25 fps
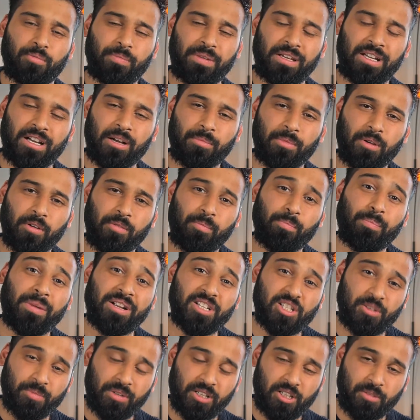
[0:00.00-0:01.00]
become a
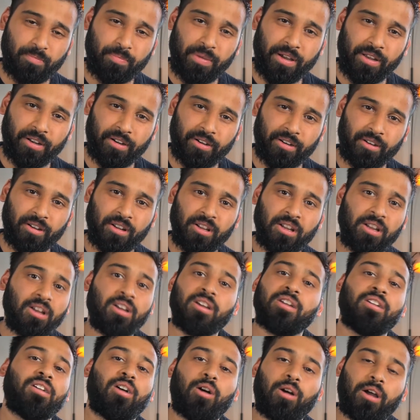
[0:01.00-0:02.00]
much, much better
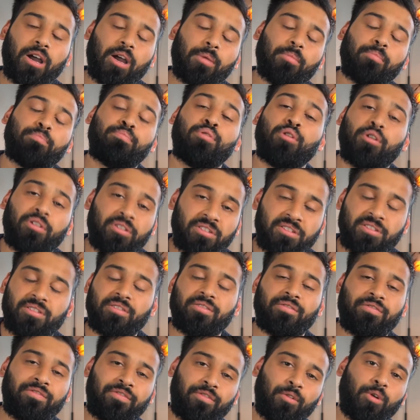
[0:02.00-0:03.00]

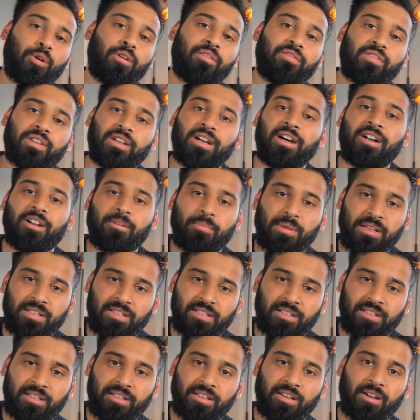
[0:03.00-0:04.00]
person for V R
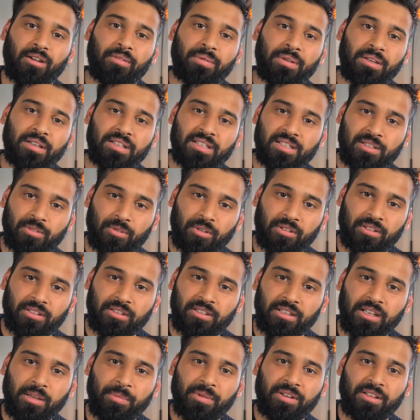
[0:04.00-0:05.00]
basically. I mean, it's not
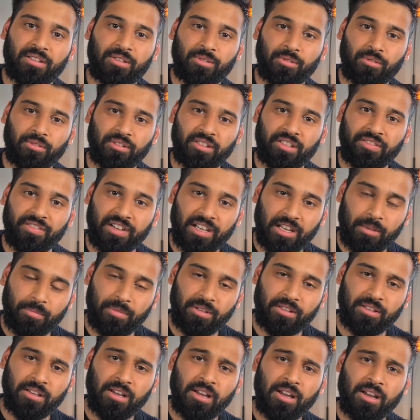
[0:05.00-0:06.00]
limited to
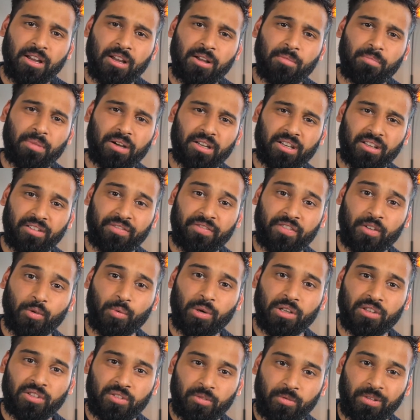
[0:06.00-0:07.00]
development, but if you
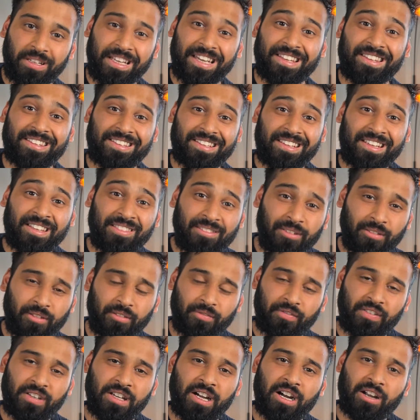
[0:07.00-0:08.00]
want to get into the
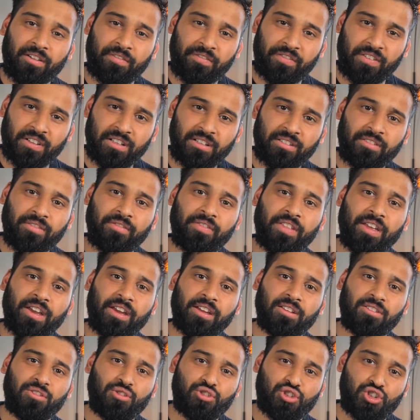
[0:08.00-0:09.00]
V R field,
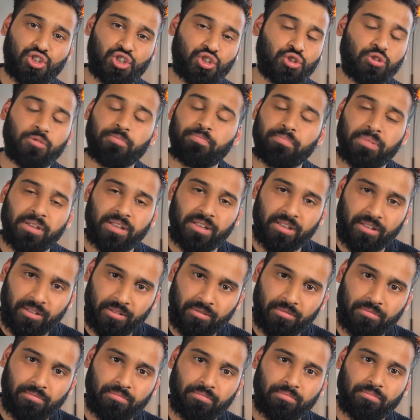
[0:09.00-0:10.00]
then you should be
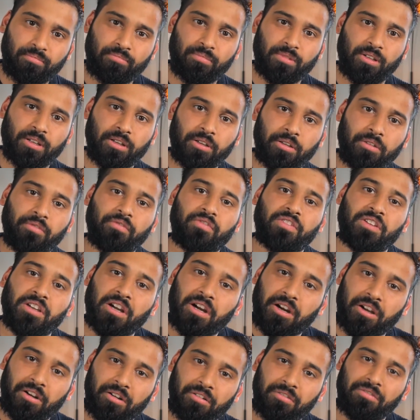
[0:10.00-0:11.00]
in V
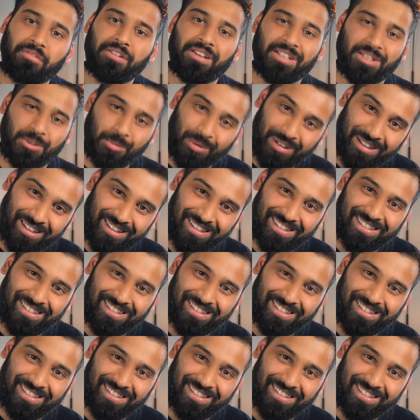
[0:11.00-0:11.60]
R as well.